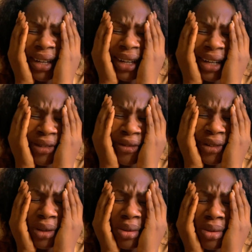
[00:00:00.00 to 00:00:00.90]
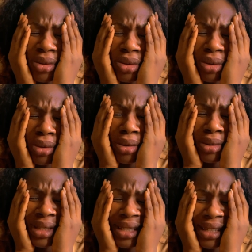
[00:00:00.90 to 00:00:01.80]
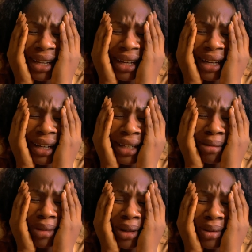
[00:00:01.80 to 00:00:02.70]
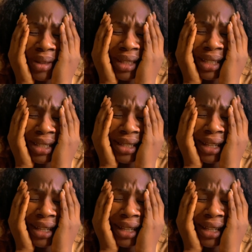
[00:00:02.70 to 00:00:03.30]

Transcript: I feel so sad about this.